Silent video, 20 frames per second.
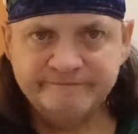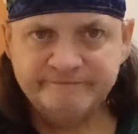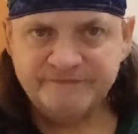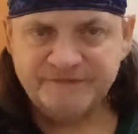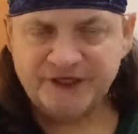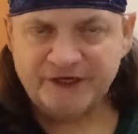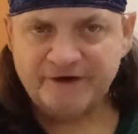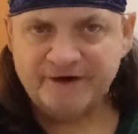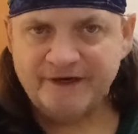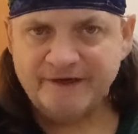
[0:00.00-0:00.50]

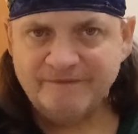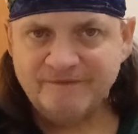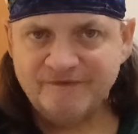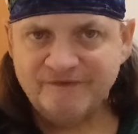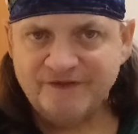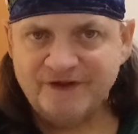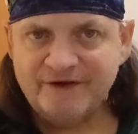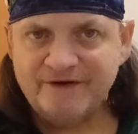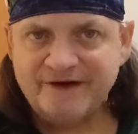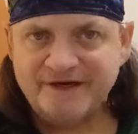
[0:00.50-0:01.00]

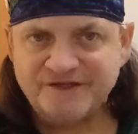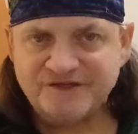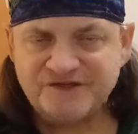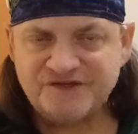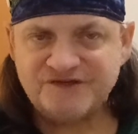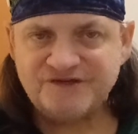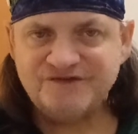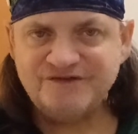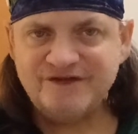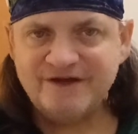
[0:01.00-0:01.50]
during
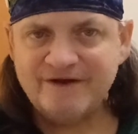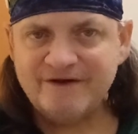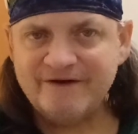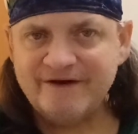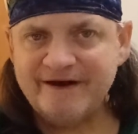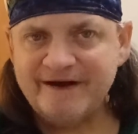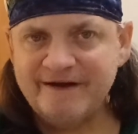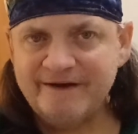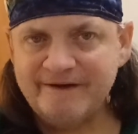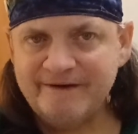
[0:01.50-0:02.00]

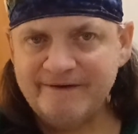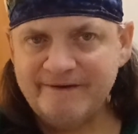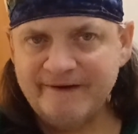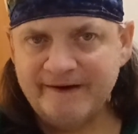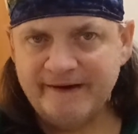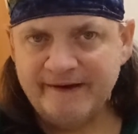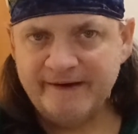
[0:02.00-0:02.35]
stereo,